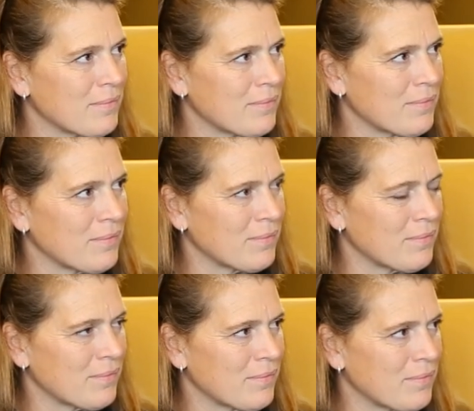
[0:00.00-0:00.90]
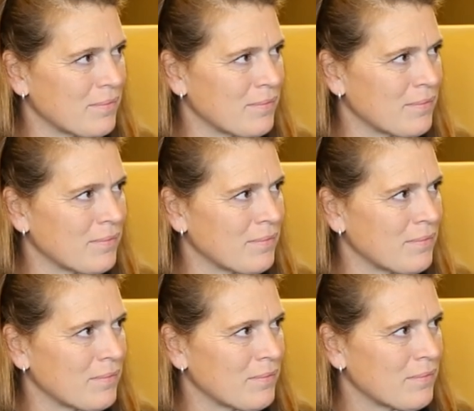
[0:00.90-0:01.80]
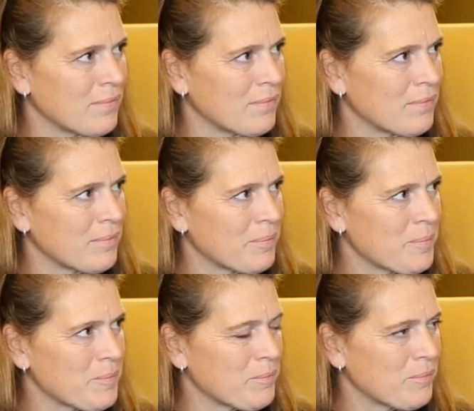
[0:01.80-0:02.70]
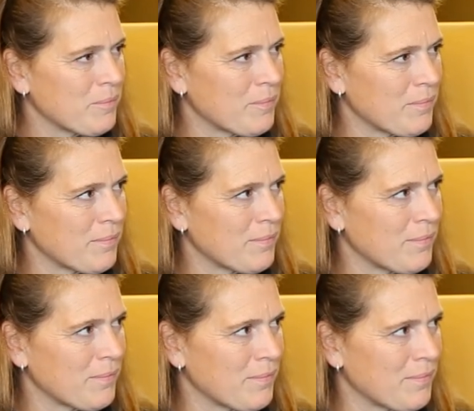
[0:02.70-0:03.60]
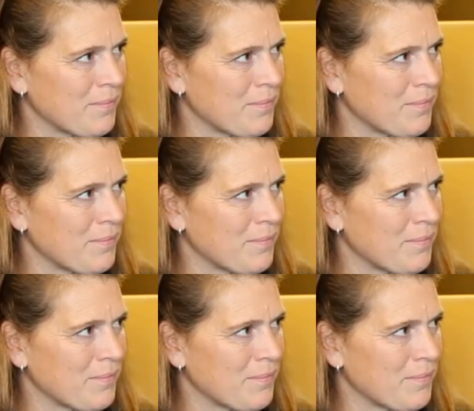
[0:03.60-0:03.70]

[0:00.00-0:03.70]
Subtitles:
No words are spoken by the person on screen.